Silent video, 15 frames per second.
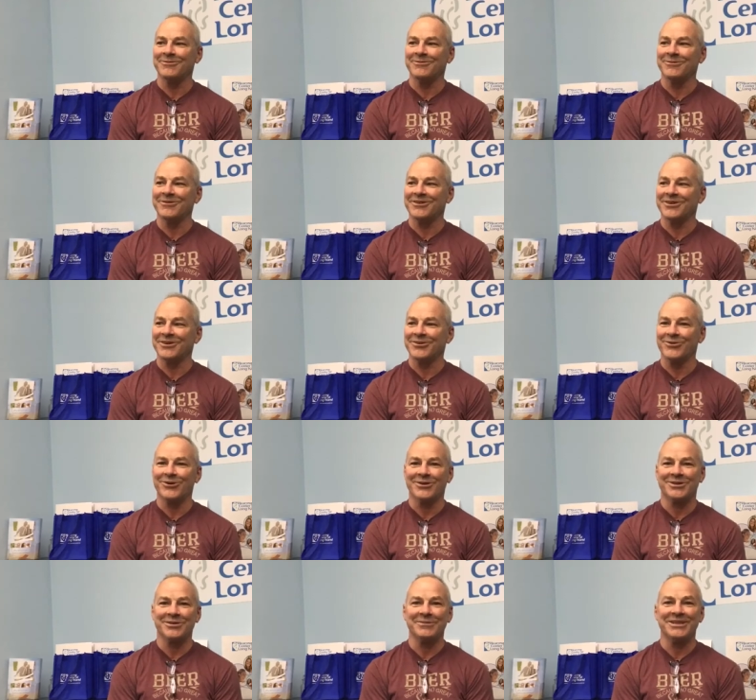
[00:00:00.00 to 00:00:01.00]
weren't going to
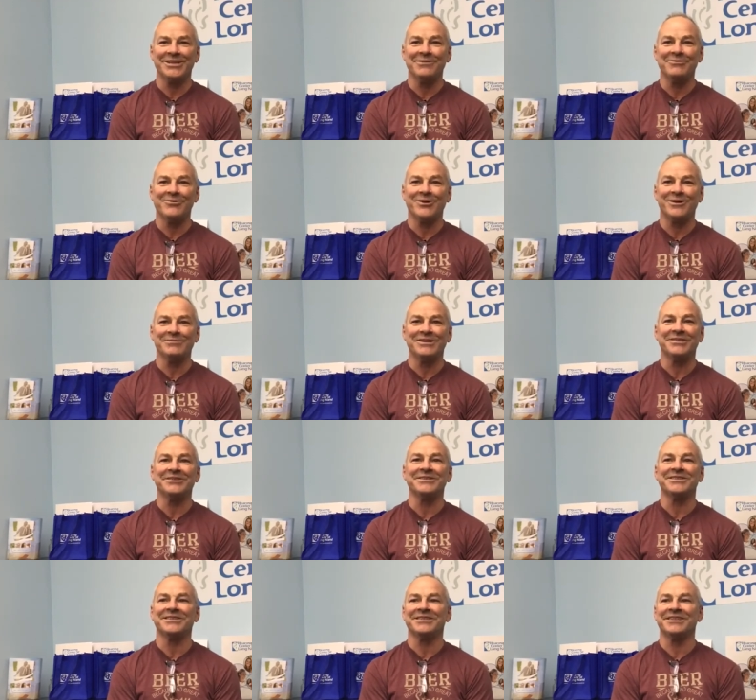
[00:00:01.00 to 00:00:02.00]
talk to me anymore
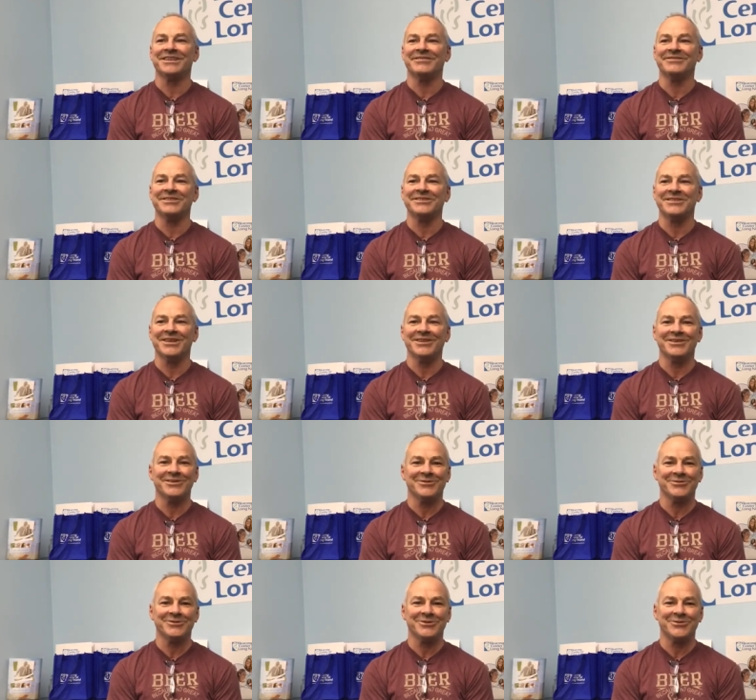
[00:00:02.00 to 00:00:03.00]
because every sentence
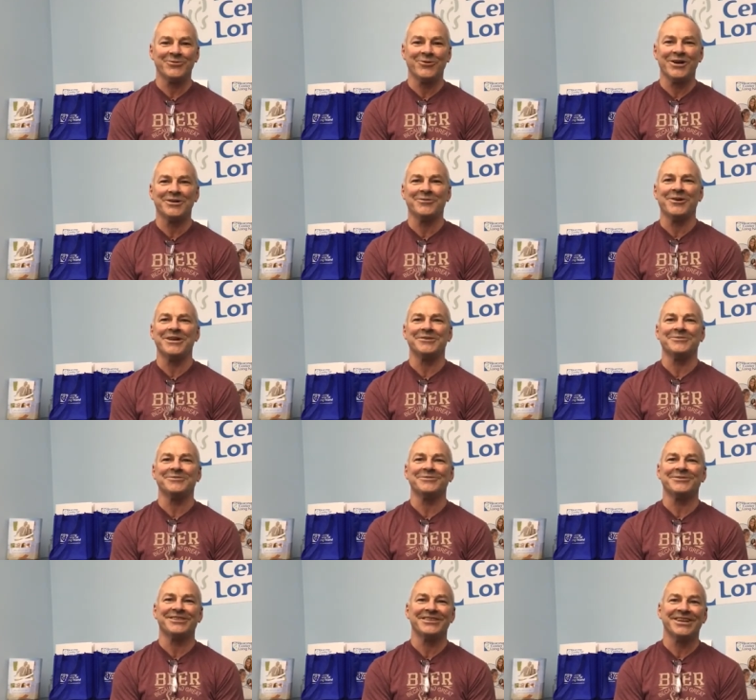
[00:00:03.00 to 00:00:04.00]
was what, what,
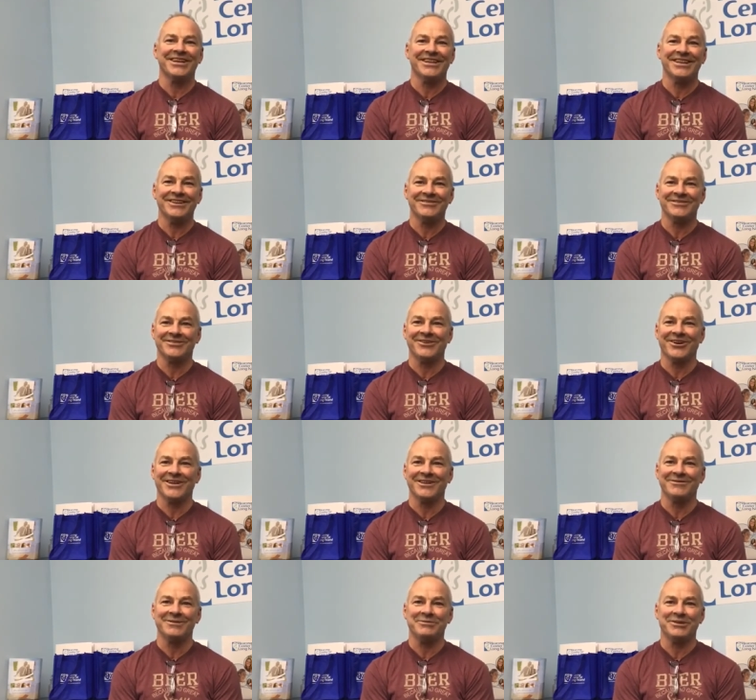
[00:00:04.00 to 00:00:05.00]
and they was tired
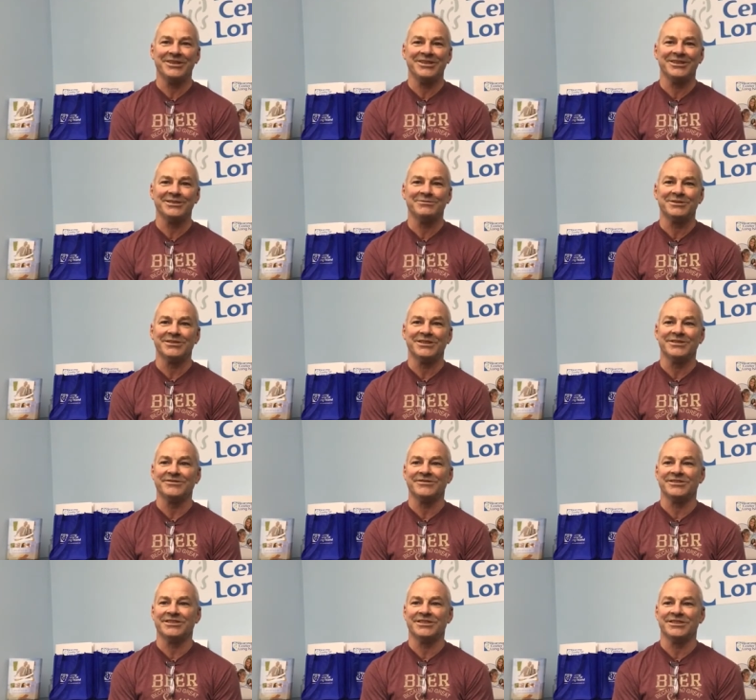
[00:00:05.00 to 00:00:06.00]
of repeating themselves.